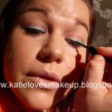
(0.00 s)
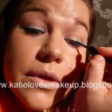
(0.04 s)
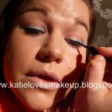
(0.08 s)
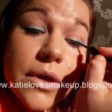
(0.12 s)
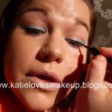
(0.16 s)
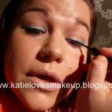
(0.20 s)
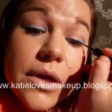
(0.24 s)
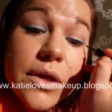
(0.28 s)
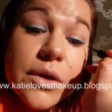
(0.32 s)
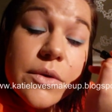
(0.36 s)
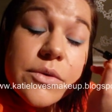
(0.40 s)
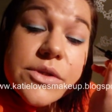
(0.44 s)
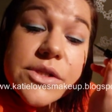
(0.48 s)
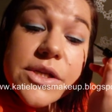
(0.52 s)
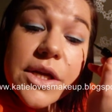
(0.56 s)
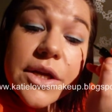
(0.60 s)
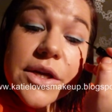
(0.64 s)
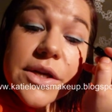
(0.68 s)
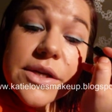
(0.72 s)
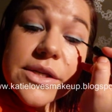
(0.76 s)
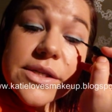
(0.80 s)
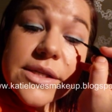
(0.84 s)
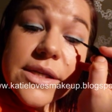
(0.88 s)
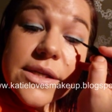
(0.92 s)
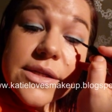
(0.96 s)
You can also
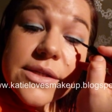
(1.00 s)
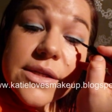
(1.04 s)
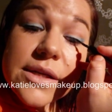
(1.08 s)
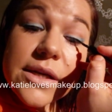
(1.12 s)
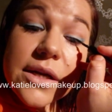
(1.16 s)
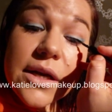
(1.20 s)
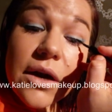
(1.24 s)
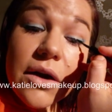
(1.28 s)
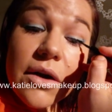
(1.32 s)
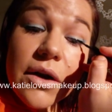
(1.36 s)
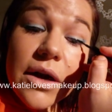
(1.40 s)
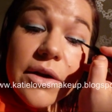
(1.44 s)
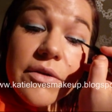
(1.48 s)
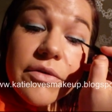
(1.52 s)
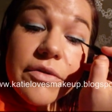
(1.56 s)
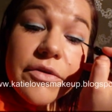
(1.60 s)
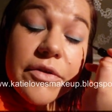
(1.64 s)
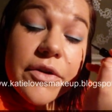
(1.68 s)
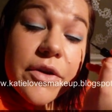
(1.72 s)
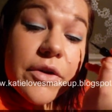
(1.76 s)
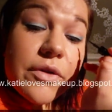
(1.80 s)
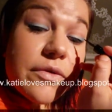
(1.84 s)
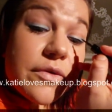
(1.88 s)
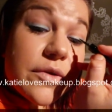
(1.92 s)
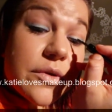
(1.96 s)
use it as a guide for
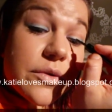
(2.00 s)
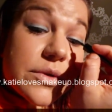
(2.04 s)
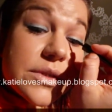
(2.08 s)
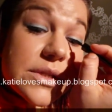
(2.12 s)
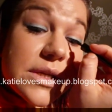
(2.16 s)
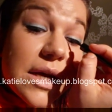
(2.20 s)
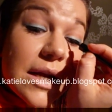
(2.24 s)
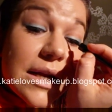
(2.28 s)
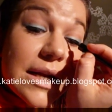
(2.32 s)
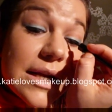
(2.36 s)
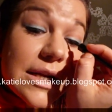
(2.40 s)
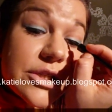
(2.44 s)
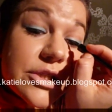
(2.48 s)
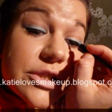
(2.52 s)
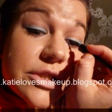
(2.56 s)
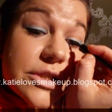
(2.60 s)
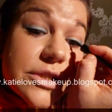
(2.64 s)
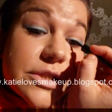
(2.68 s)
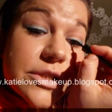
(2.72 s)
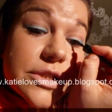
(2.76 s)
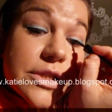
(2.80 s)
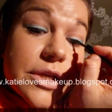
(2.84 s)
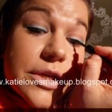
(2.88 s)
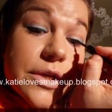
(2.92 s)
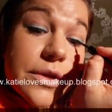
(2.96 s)
your false eyelashes
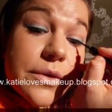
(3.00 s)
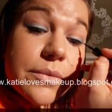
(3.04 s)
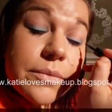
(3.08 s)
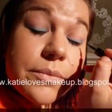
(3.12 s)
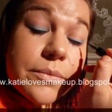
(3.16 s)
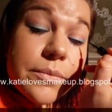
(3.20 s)
too.